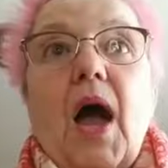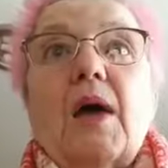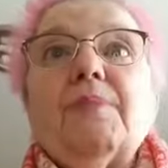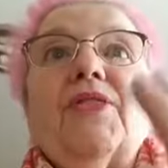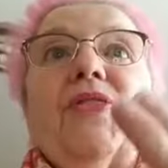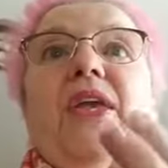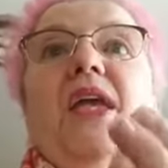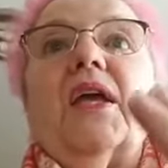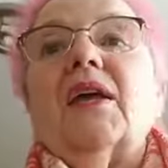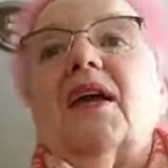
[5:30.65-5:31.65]
I'm not
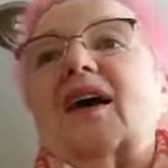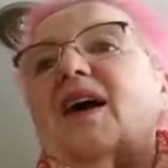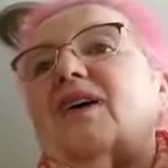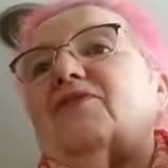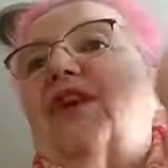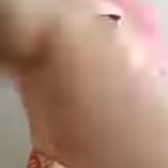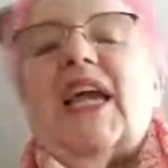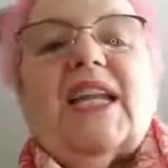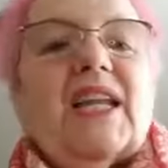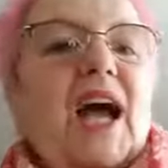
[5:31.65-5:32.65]
thinking, ah,
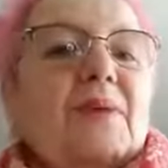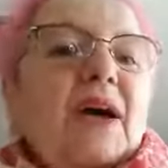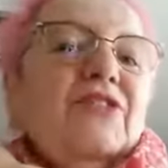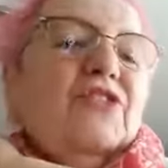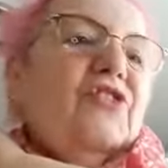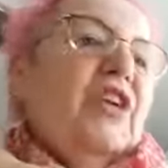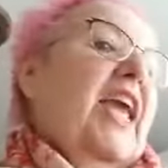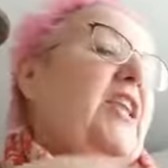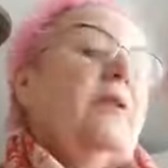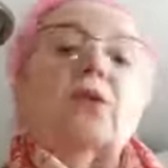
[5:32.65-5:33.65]
forget it, I might as well just
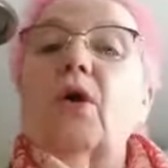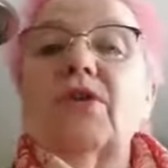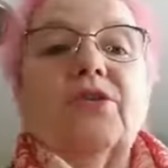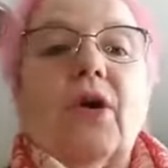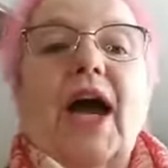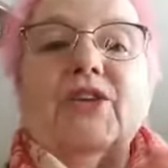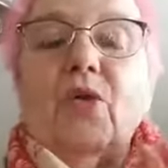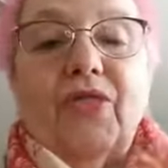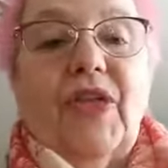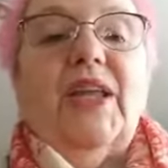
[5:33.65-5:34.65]
gain it. No, no, no, I
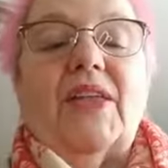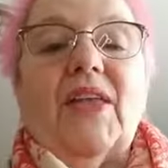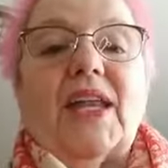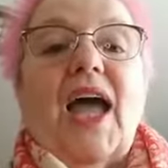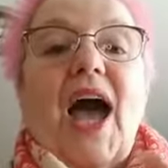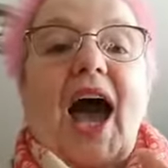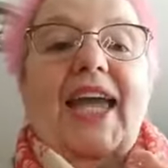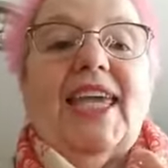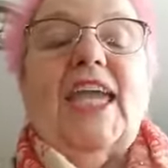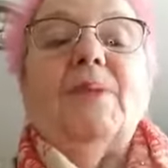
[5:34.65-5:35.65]
don't think like that. I
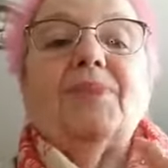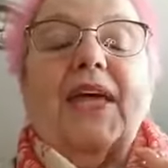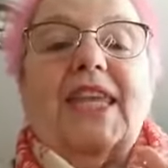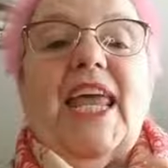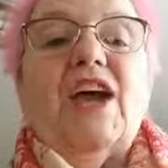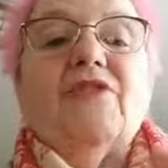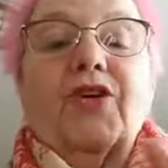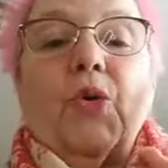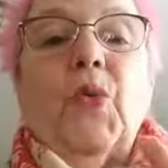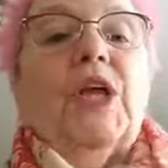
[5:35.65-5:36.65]
keep that never
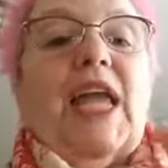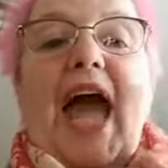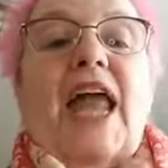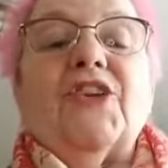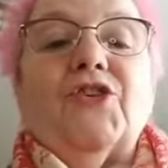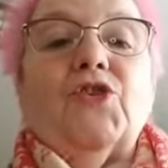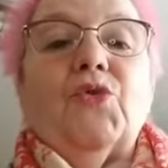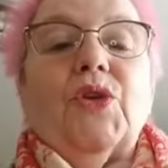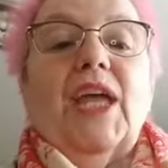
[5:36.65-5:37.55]
quit attitude.